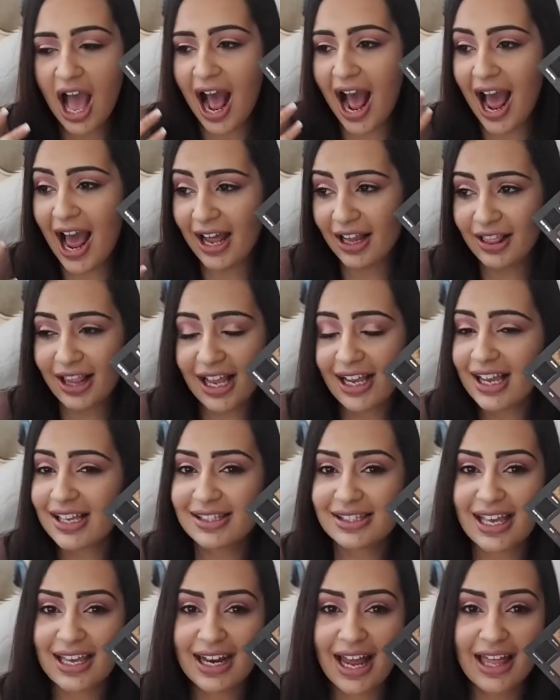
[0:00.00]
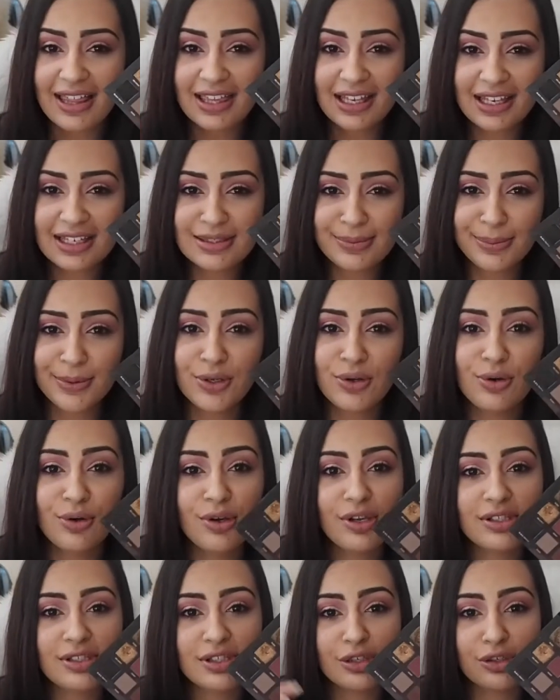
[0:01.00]
Like I said, I think it's
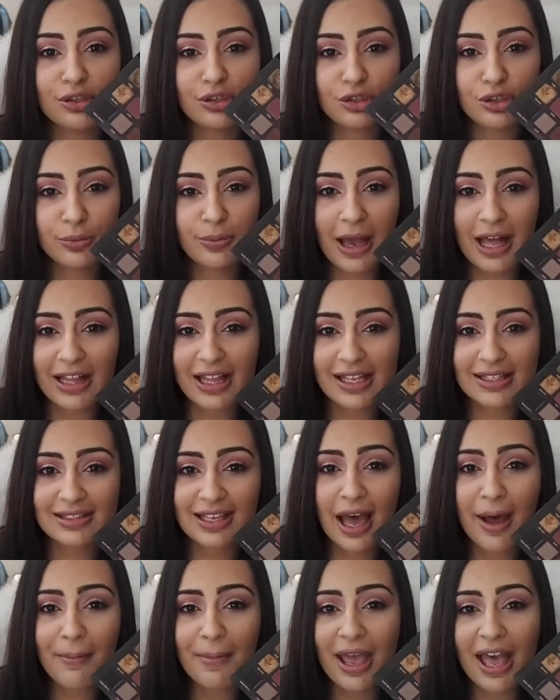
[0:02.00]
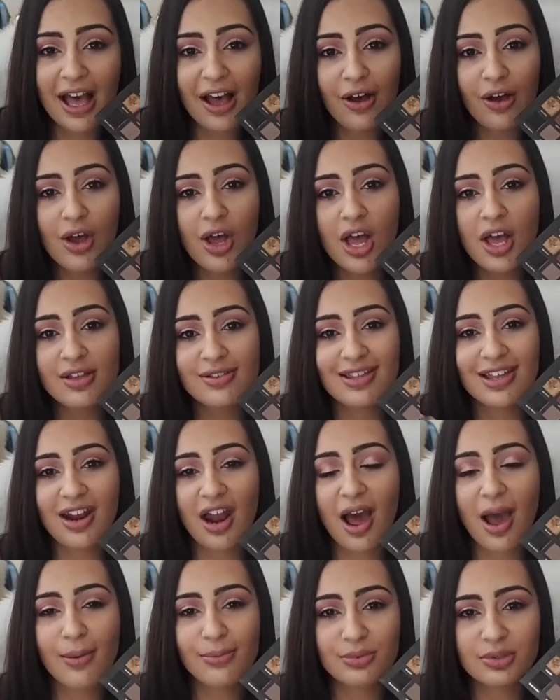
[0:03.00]
because the new palette has come out that
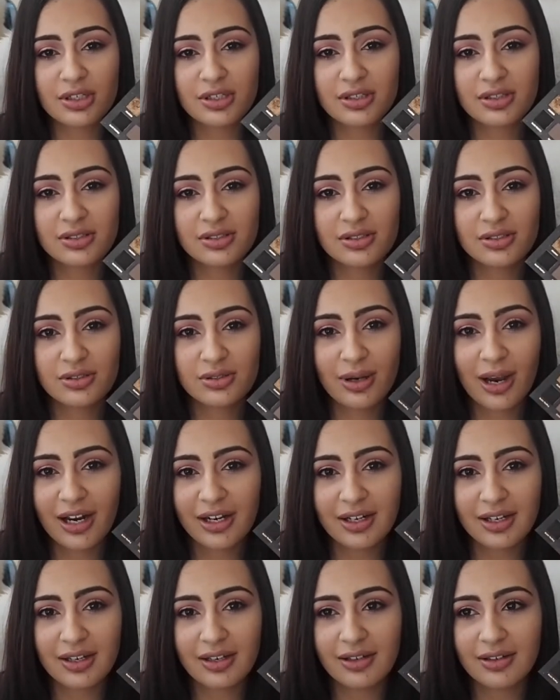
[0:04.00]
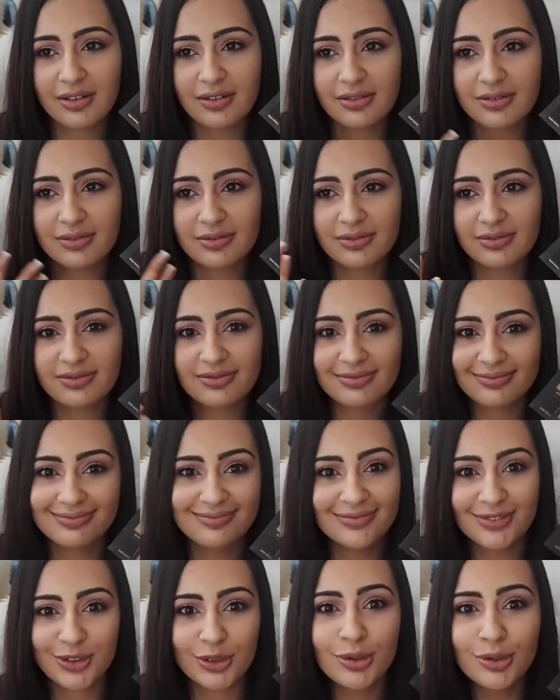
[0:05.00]
I'm just trying to
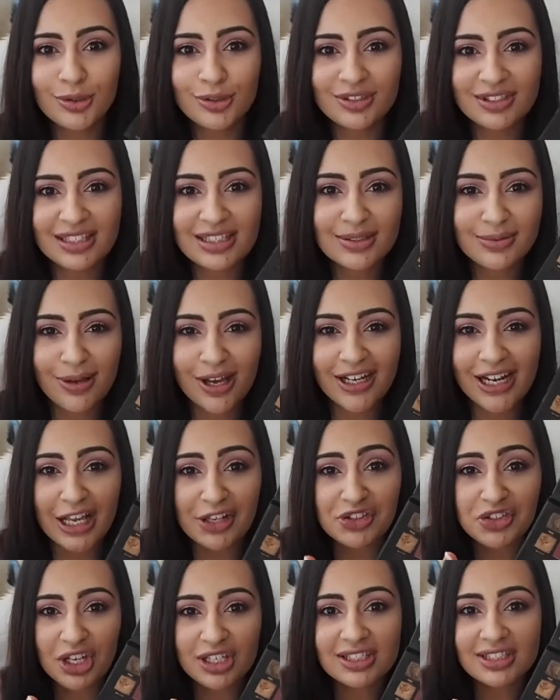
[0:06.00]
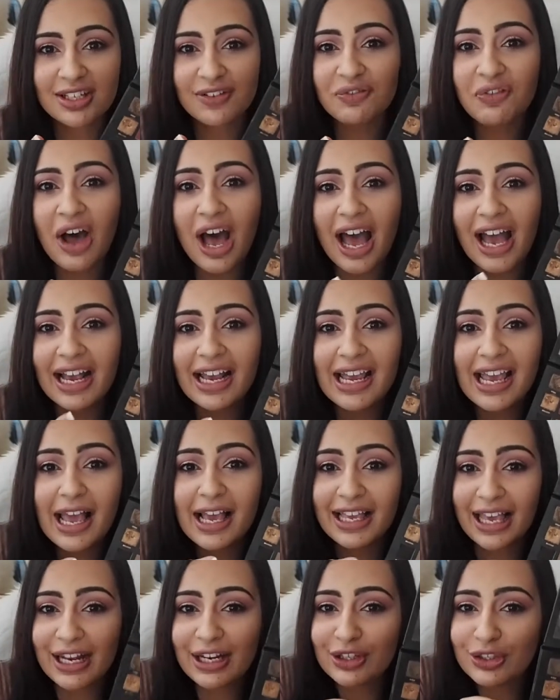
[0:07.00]
use this one and justify
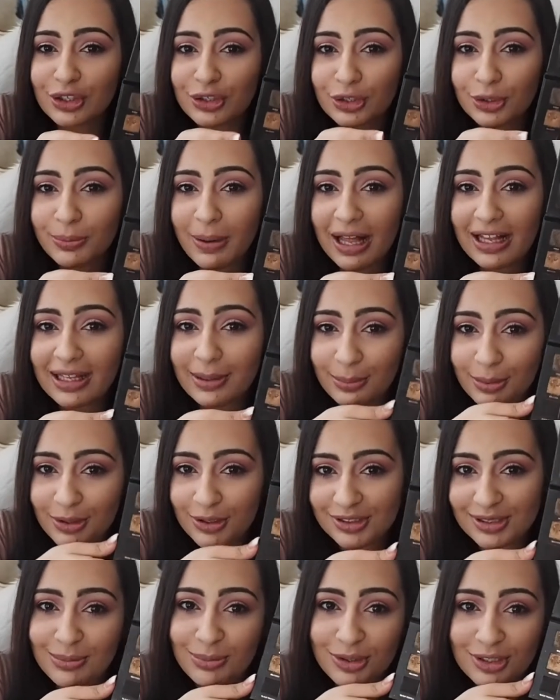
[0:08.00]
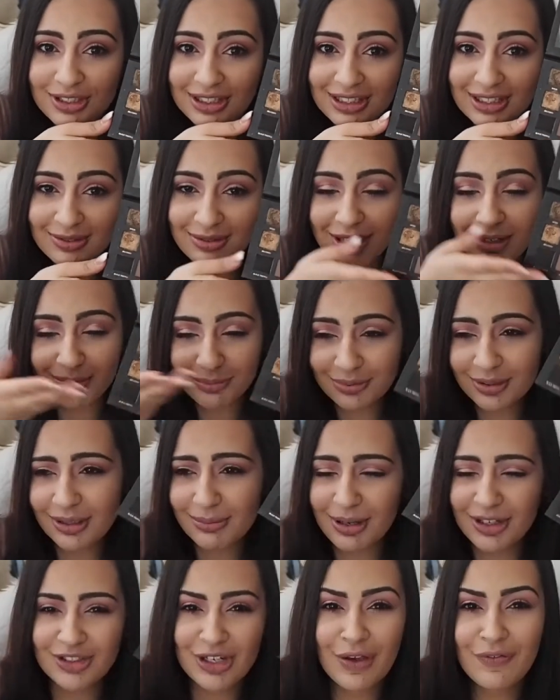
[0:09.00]
getting the new palette because I'm using this one. Pretty
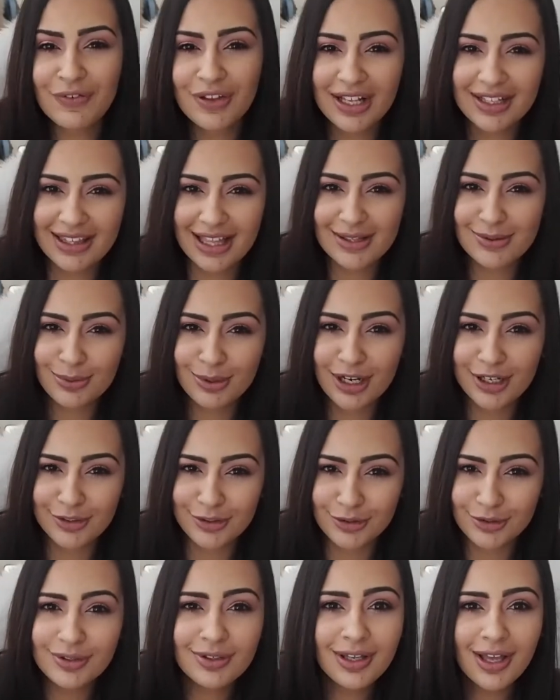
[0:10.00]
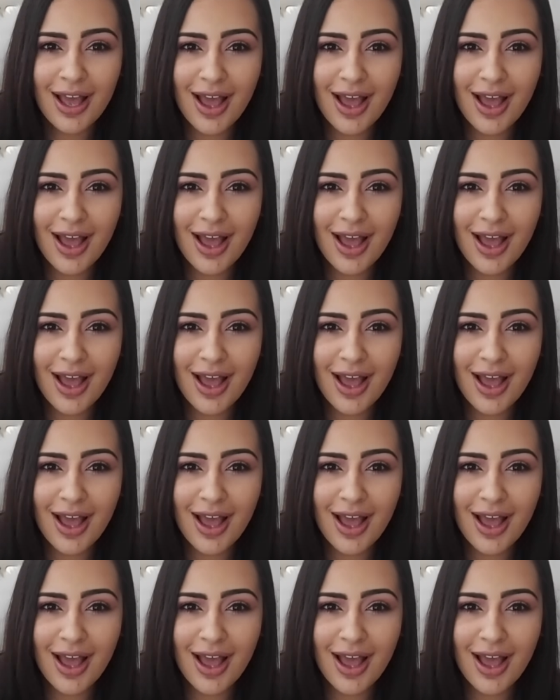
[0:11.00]
much, I feel like that's what I do.